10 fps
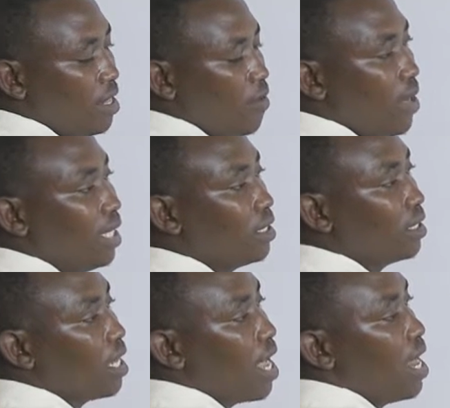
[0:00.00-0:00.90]
the
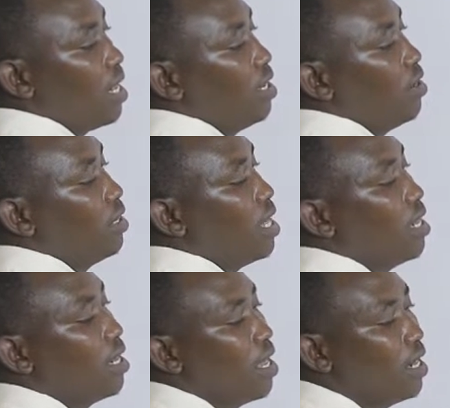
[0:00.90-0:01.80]
west and
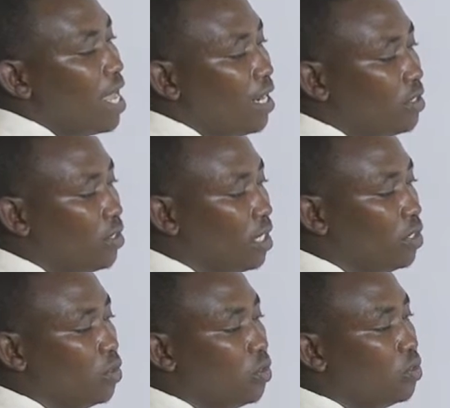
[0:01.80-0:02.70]
northern direction
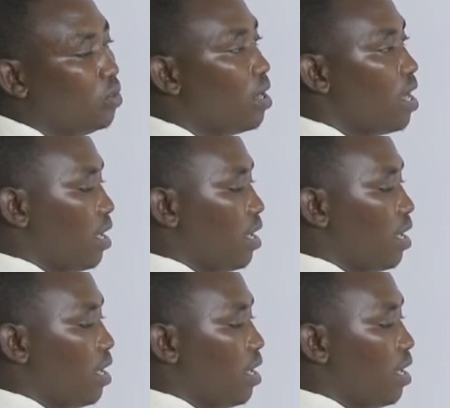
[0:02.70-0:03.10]
into two.